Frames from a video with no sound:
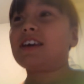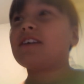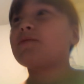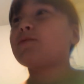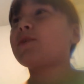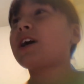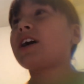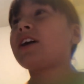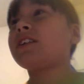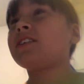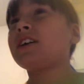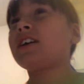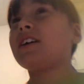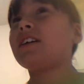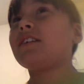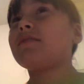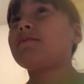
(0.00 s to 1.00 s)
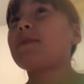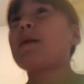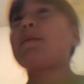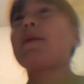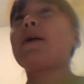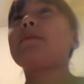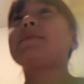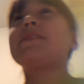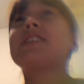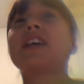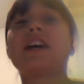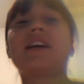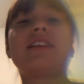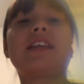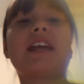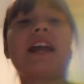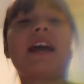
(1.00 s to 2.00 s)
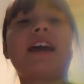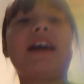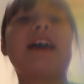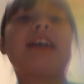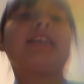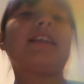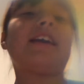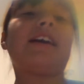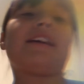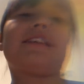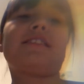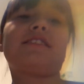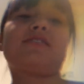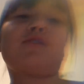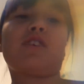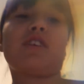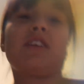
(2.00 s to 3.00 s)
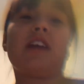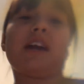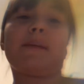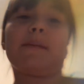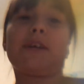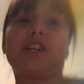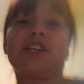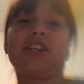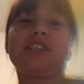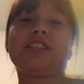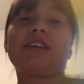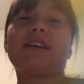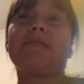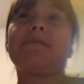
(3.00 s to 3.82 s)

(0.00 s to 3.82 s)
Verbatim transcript: Well, my mom said that I had next-door neighbors,